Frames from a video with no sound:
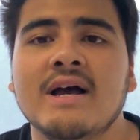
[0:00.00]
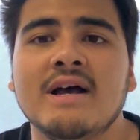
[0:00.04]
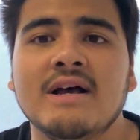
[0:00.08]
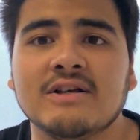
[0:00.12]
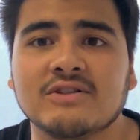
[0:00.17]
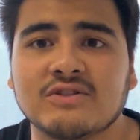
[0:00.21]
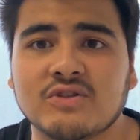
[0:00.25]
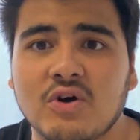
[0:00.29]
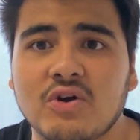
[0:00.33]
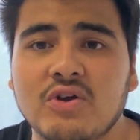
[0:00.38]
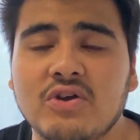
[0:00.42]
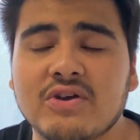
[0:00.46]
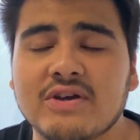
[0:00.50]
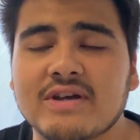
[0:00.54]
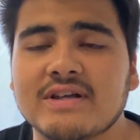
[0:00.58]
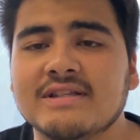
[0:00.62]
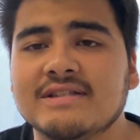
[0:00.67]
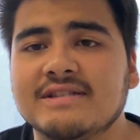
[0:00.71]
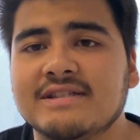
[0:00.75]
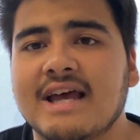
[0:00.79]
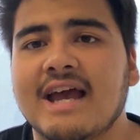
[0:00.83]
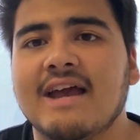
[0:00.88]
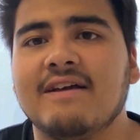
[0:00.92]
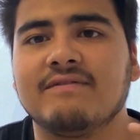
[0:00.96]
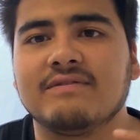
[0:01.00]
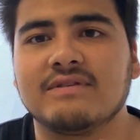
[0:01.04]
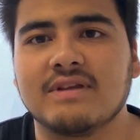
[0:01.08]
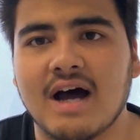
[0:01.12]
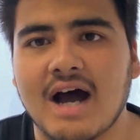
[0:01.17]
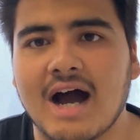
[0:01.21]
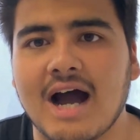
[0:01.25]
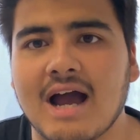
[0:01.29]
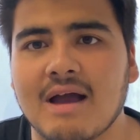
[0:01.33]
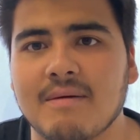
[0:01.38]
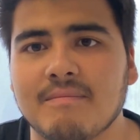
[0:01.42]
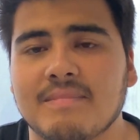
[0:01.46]
so you can save
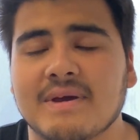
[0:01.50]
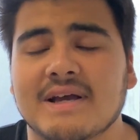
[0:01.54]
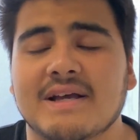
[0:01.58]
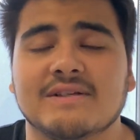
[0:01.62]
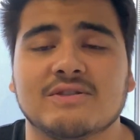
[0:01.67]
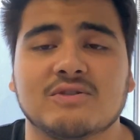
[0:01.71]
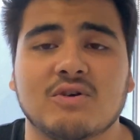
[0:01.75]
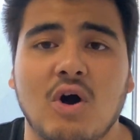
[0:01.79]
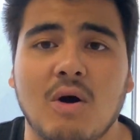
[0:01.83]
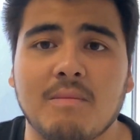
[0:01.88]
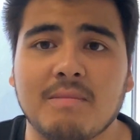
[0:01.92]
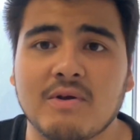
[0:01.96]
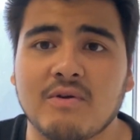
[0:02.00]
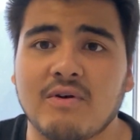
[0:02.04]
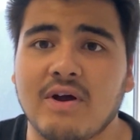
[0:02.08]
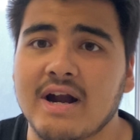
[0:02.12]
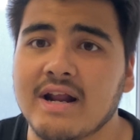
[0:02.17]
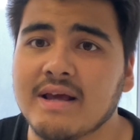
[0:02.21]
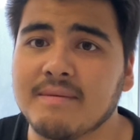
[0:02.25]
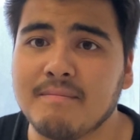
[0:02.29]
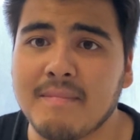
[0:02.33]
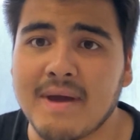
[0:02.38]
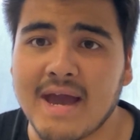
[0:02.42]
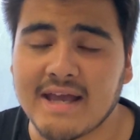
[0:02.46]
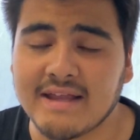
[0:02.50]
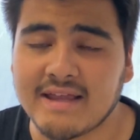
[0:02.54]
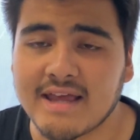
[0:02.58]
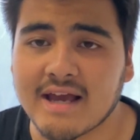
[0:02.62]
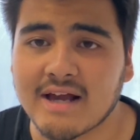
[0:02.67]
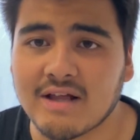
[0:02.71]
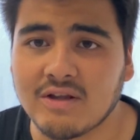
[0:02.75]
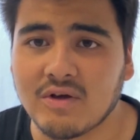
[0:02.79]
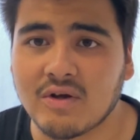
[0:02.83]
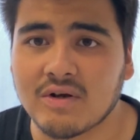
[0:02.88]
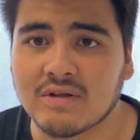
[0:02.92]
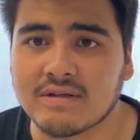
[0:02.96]
time, because copywriting may take
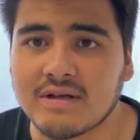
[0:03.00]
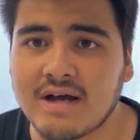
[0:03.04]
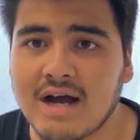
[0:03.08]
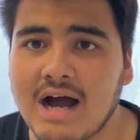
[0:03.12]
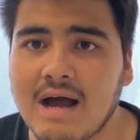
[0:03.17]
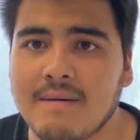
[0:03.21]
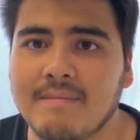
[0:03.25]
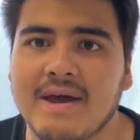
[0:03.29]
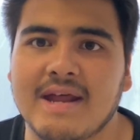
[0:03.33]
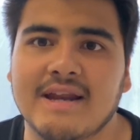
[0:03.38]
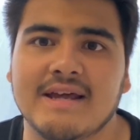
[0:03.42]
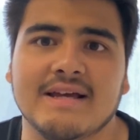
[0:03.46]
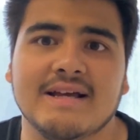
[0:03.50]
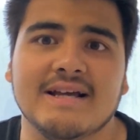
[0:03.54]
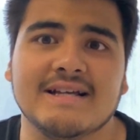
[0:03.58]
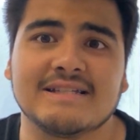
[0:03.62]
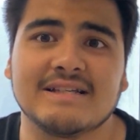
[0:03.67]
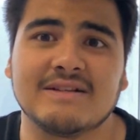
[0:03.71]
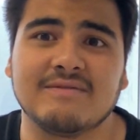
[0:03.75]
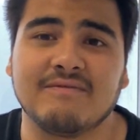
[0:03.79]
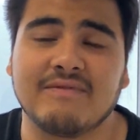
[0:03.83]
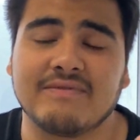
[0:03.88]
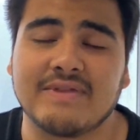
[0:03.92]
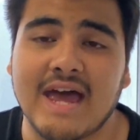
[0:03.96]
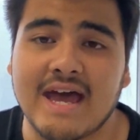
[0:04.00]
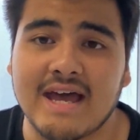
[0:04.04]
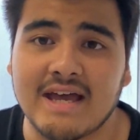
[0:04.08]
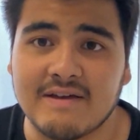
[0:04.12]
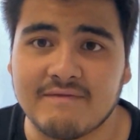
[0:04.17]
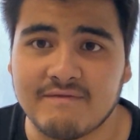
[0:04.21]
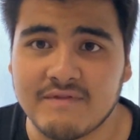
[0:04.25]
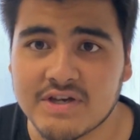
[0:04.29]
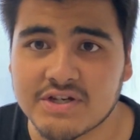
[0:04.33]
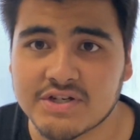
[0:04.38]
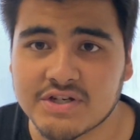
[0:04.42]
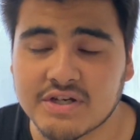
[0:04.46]
a lot of time and it isn't that
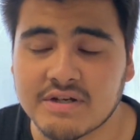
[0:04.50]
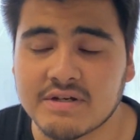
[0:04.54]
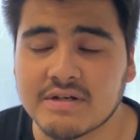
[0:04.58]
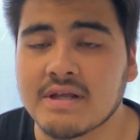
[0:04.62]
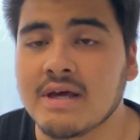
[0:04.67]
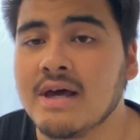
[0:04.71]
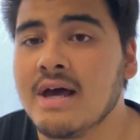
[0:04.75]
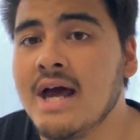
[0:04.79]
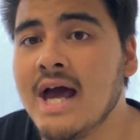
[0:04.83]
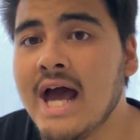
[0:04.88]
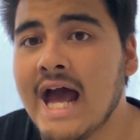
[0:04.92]
efficient.